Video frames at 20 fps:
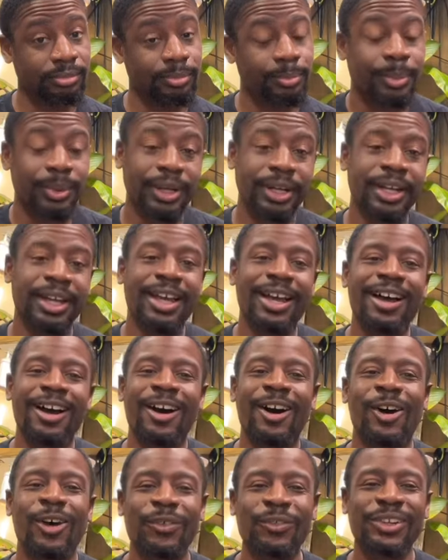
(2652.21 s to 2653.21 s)
But
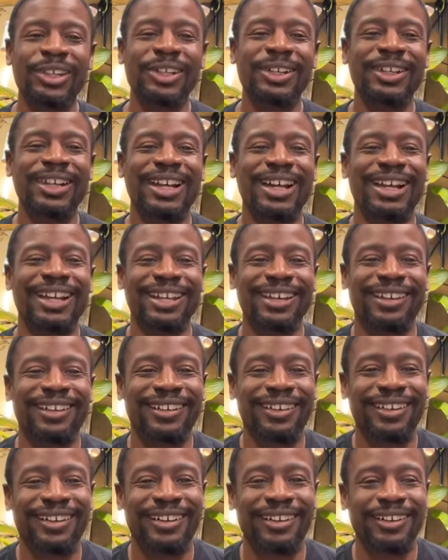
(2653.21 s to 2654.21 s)
hopefully you like
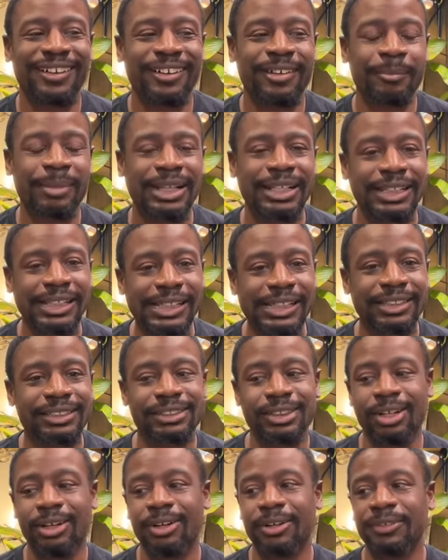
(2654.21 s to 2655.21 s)
uh, my
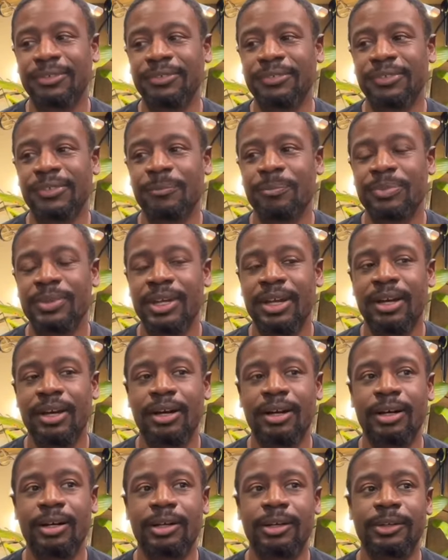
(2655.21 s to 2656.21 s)
Detolf.
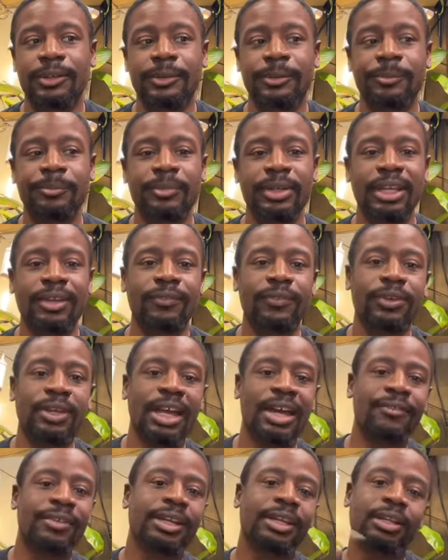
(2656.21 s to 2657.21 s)
Um, if you
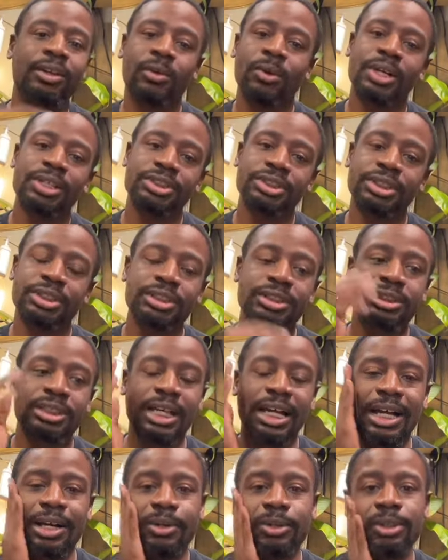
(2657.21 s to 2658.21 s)
have any questions,
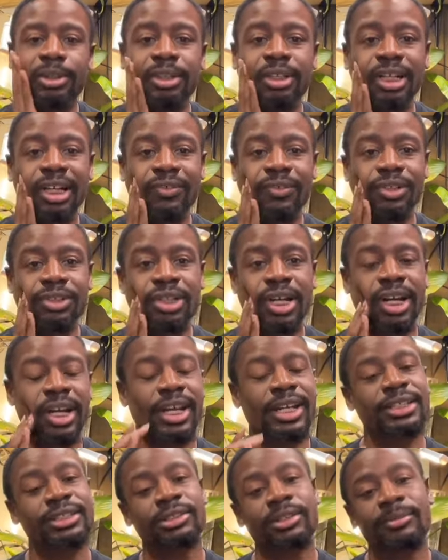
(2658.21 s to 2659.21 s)
I will definitely try to
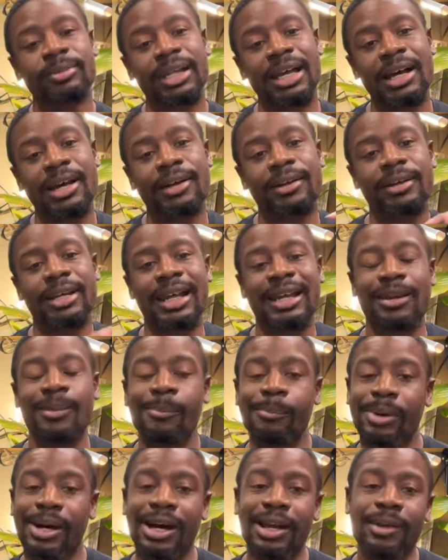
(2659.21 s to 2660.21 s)
answer them down at the
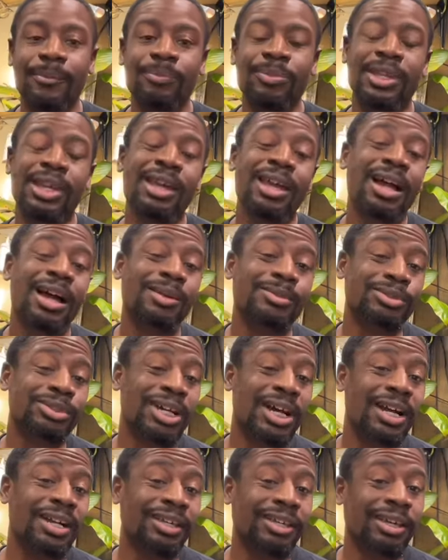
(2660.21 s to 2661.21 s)
bottom. I'm
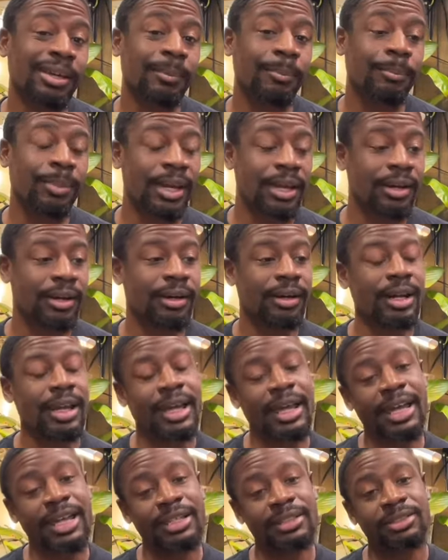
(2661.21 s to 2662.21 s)
trying to get better
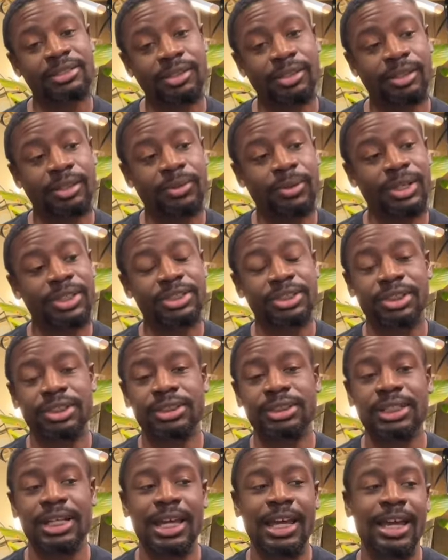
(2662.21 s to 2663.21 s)
at answering
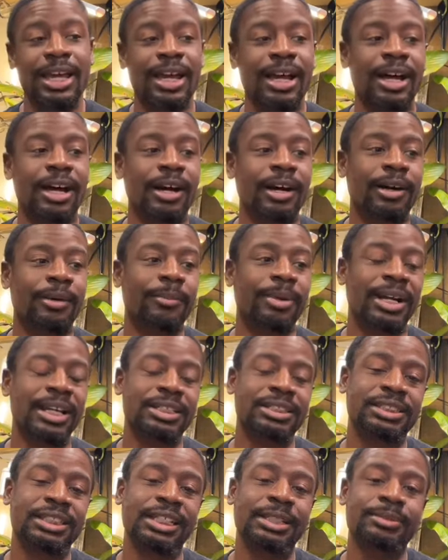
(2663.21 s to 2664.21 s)
questions, um, but I
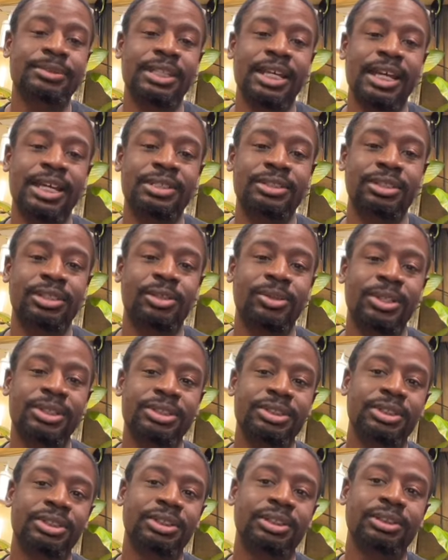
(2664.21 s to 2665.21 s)
seem to answer
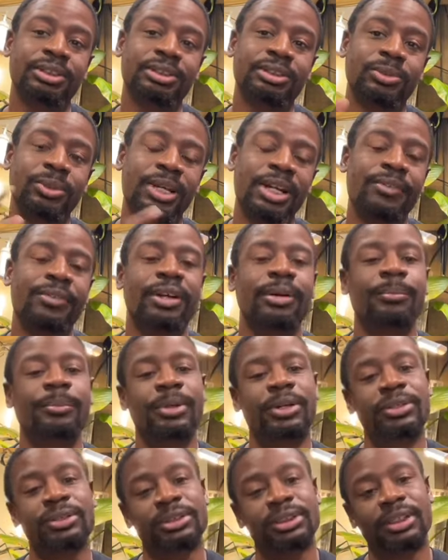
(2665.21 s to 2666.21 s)
questions whenever I'm
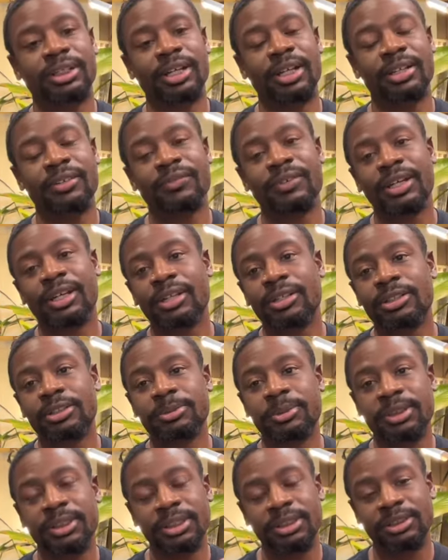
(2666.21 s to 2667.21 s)
posting other videos
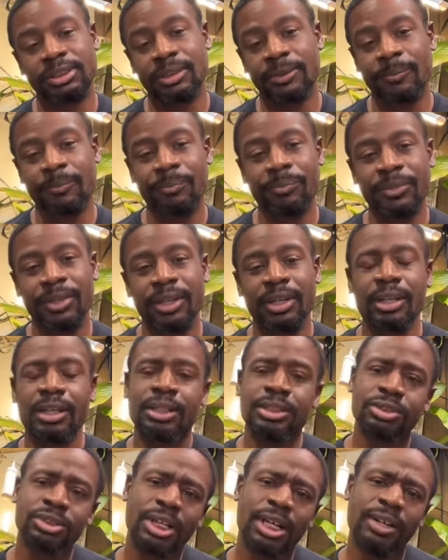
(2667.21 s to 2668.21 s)
because I'm
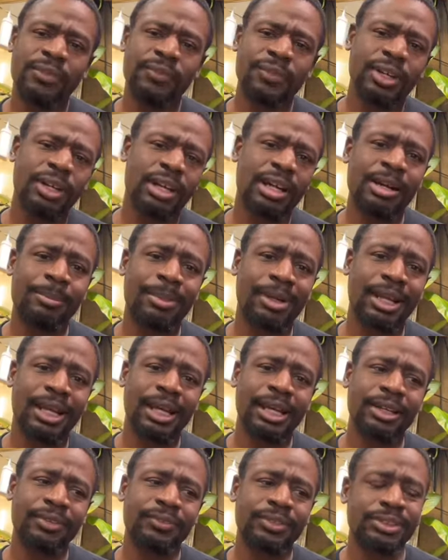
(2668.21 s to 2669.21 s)
trying to figure out my
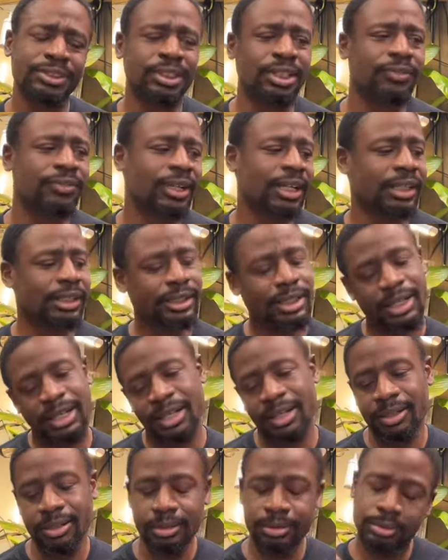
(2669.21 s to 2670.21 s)
life and stuff like
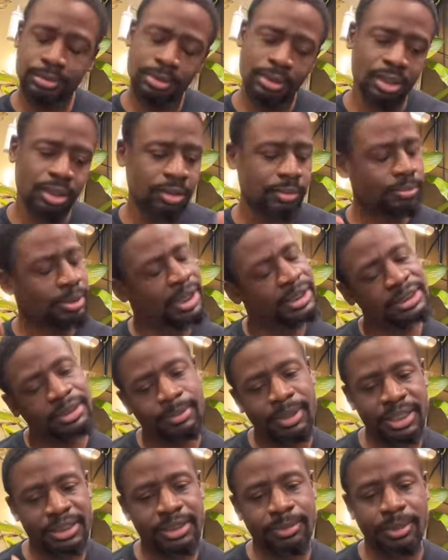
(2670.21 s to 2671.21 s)
that and, you know, blase,
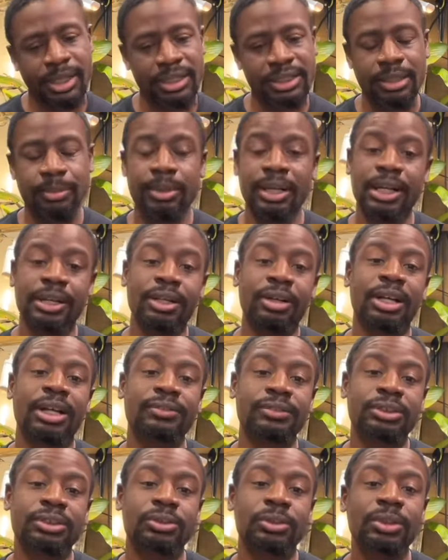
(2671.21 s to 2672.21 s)
blase, blase. But I don't have
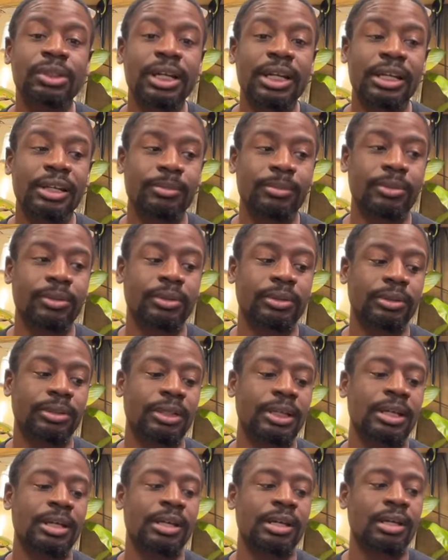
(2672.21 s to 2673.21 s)
school anymore.
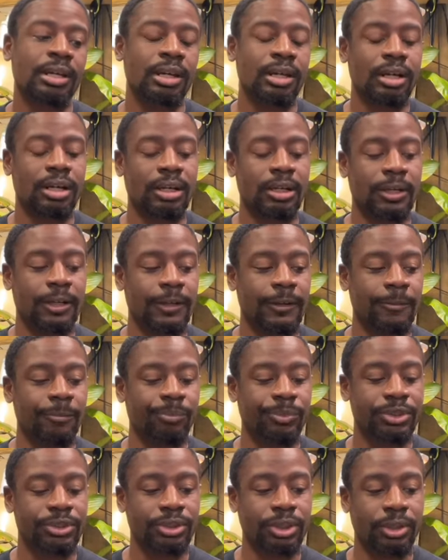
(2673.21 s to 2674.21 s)

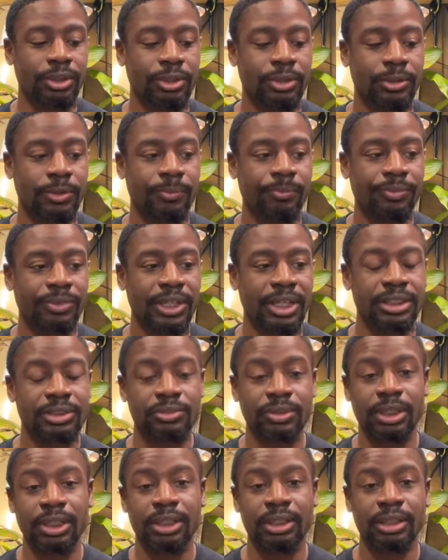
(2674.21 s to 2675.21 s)
Um, so that's
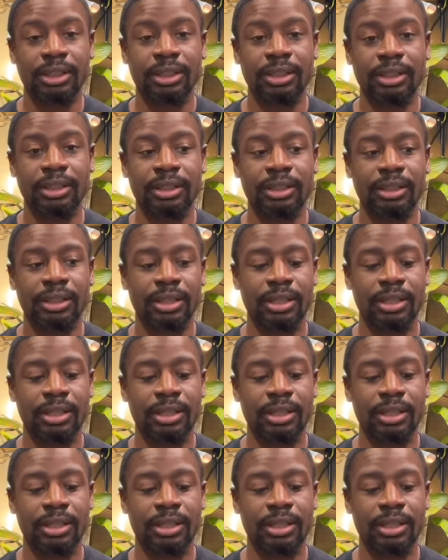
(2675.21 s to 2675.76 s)
really good.